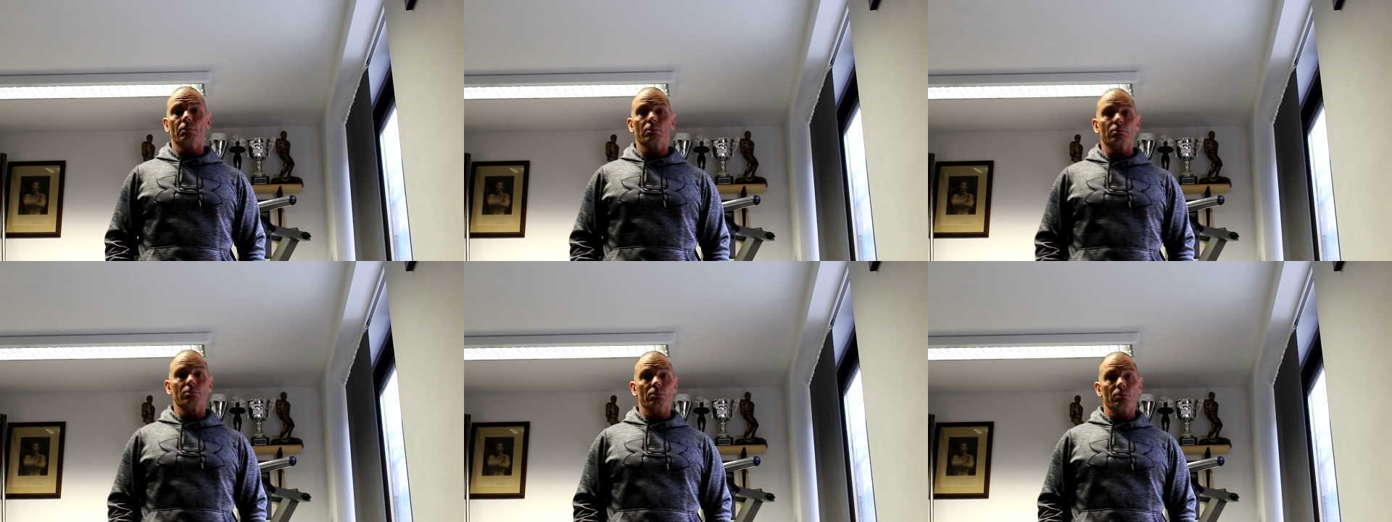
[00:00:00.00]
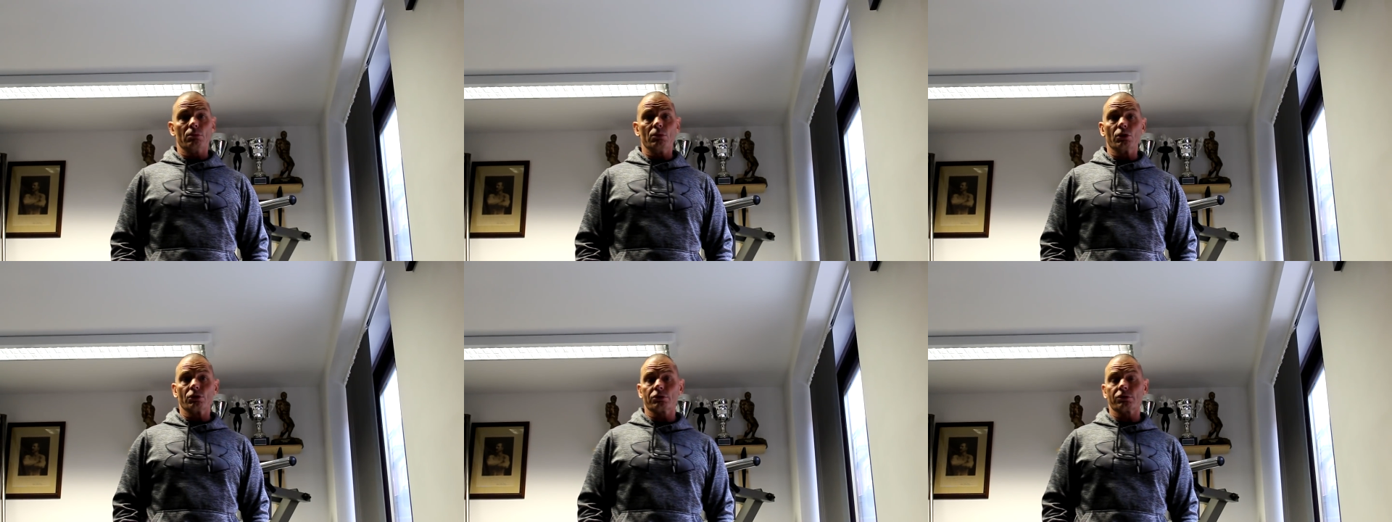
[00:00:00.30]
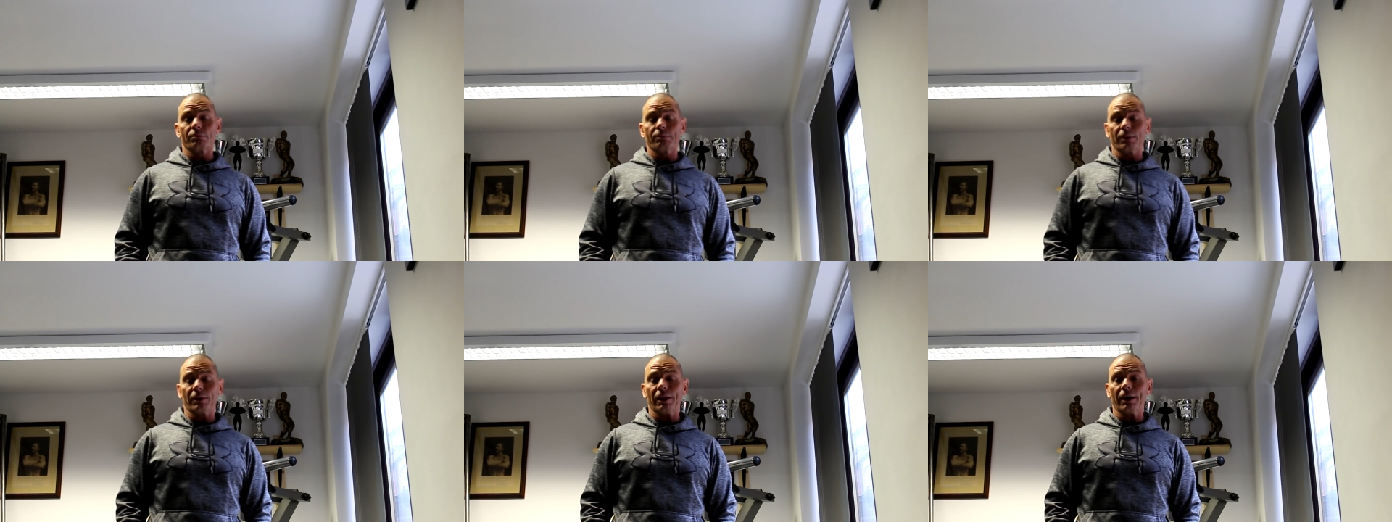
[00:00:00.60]

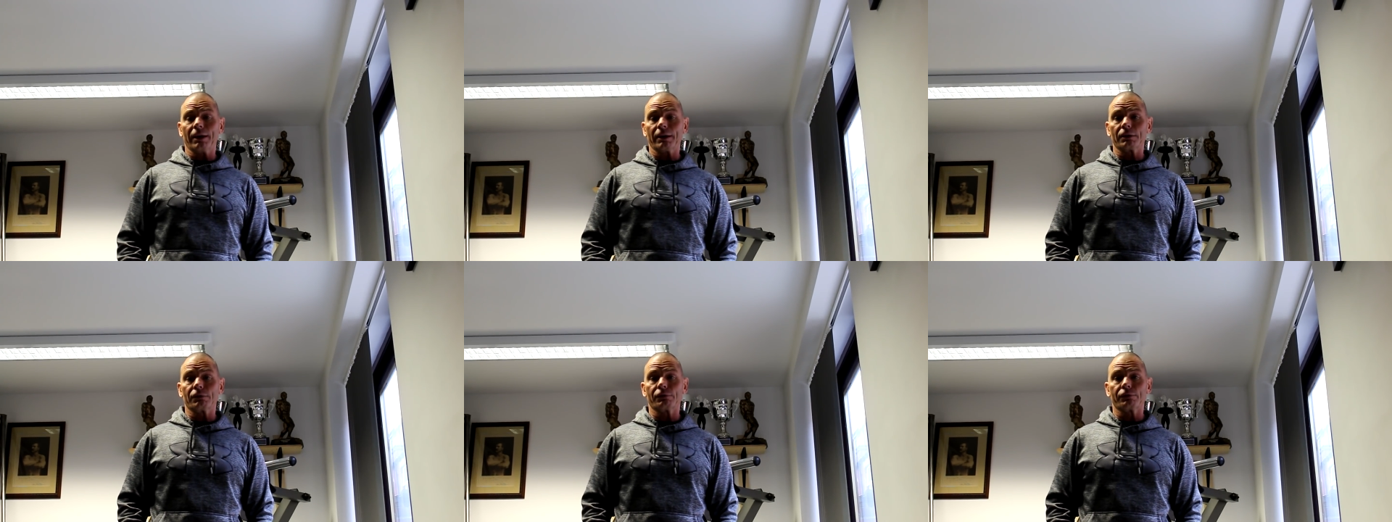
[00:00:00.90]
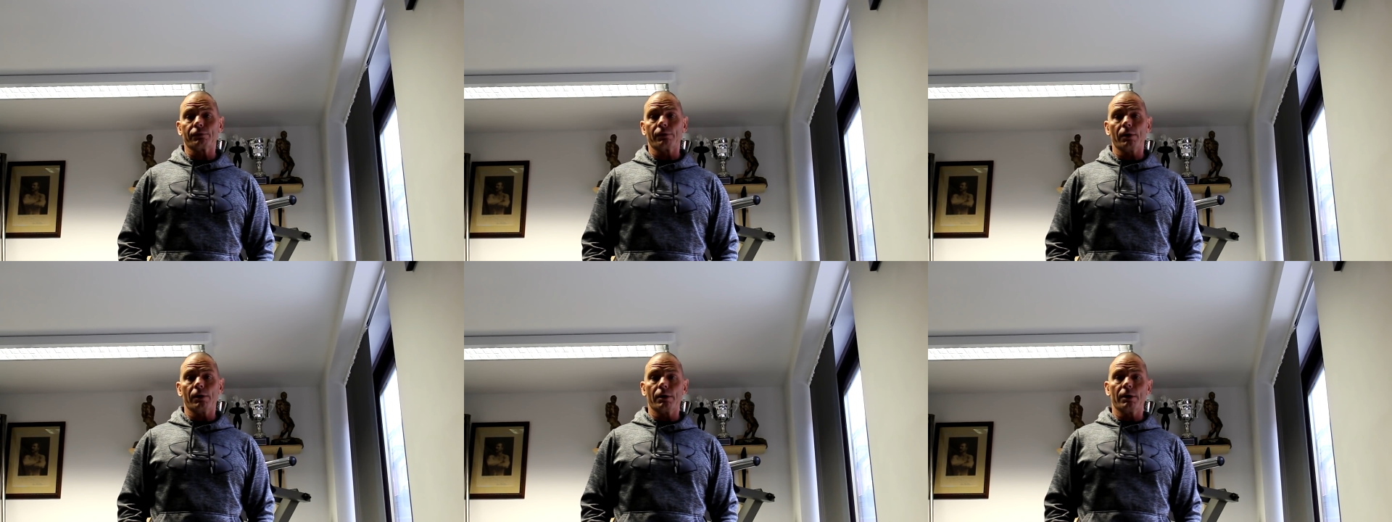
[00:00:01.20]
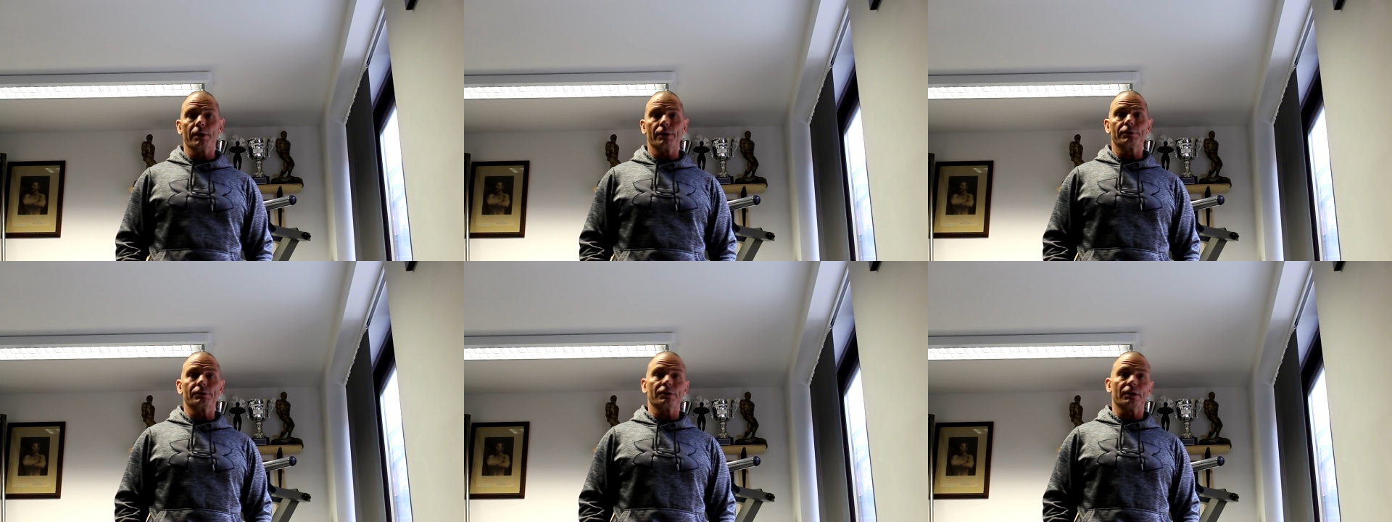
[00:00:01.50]
most of my life,
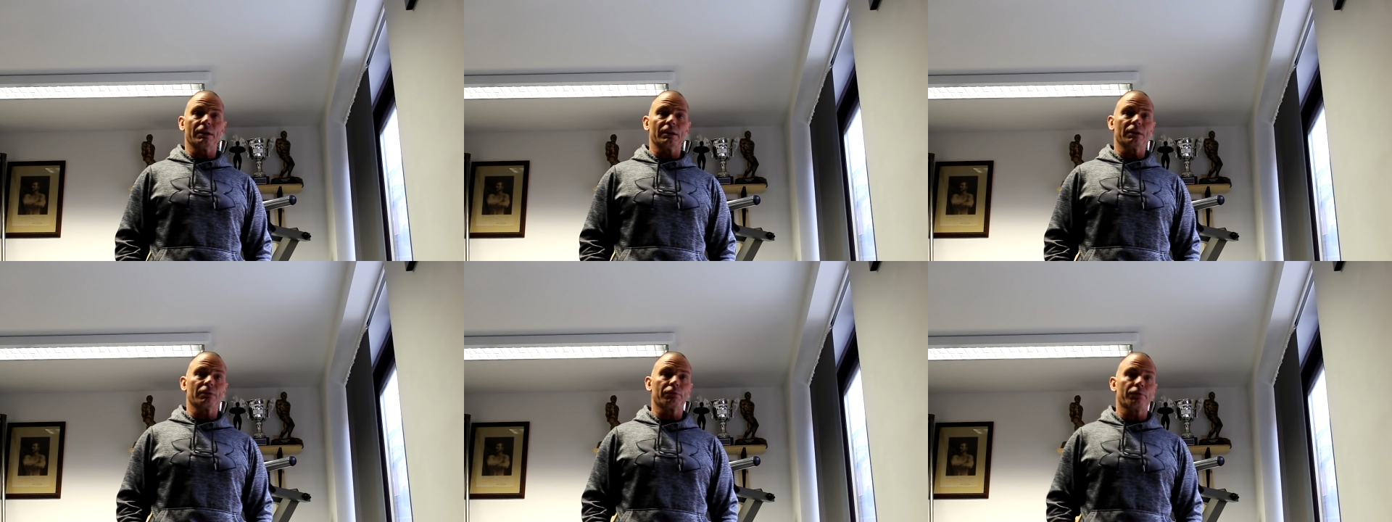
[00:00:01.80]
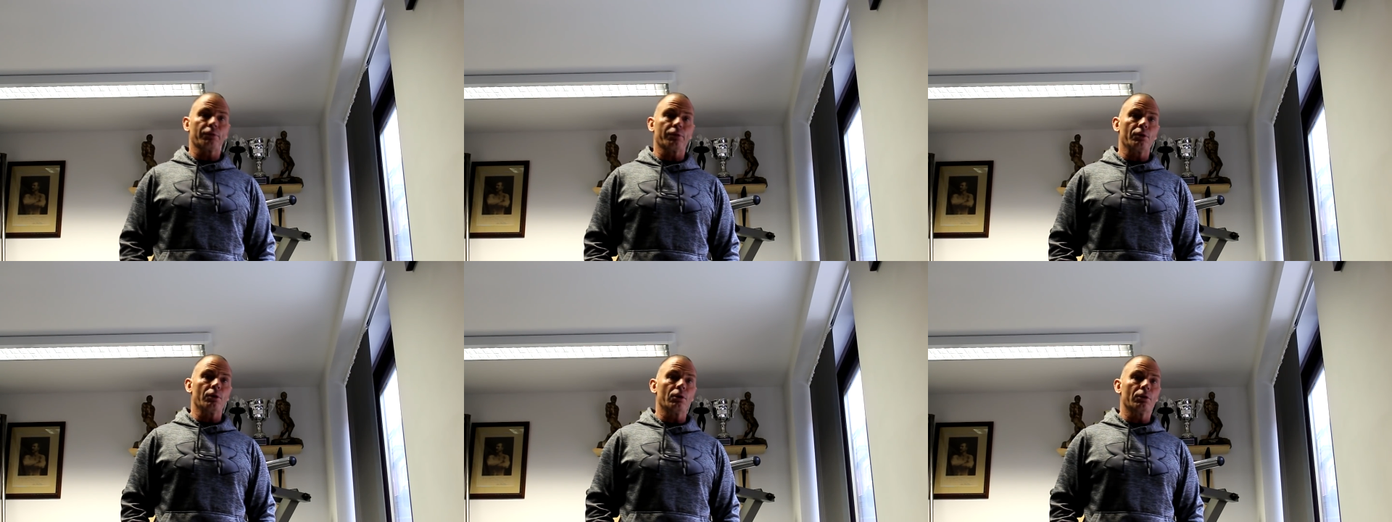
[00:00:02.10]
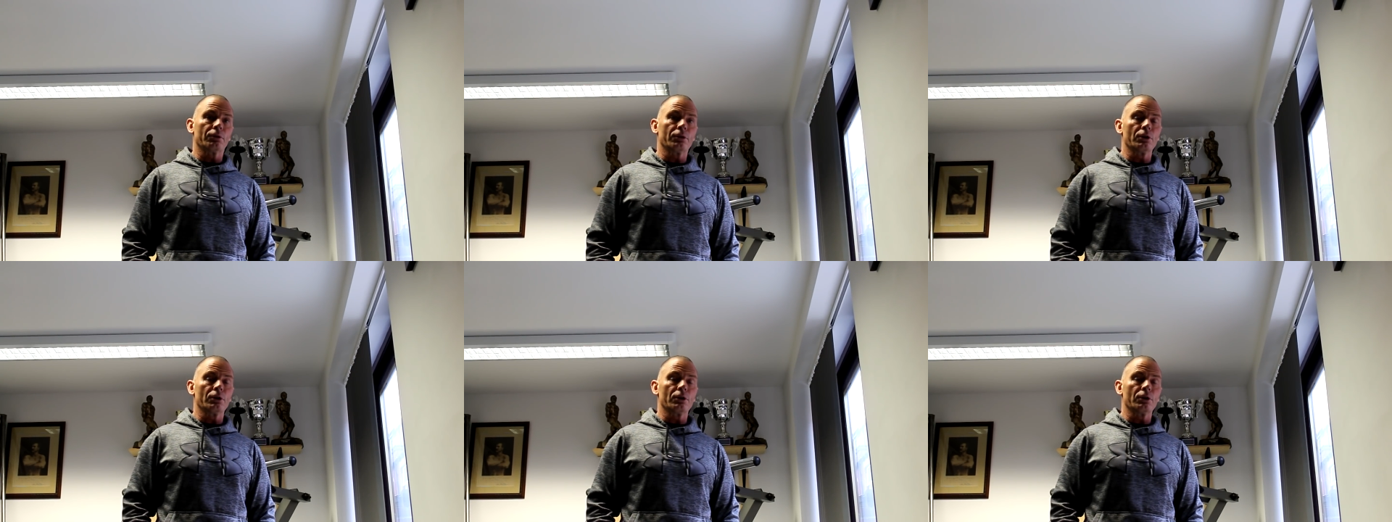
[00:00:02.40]
and I've thought